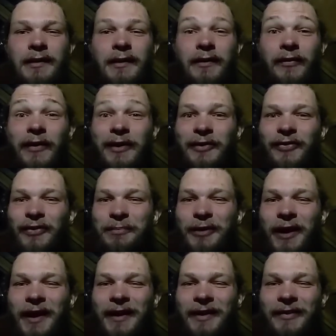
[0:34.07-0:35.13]
Say you're
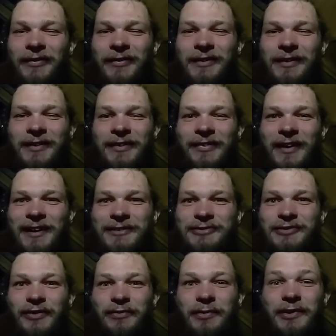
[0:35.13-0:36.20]
surprised, say it's
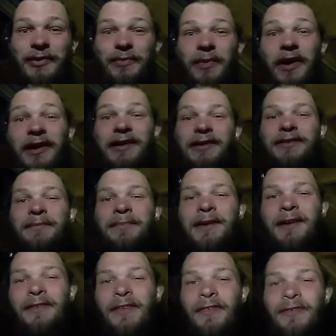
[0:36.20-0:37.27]
just what you wanted,
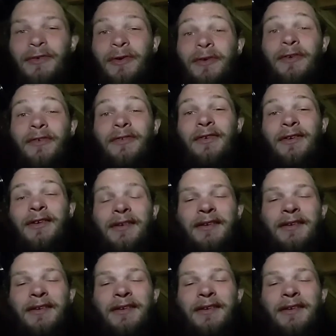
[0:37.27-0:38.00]
because it's yours.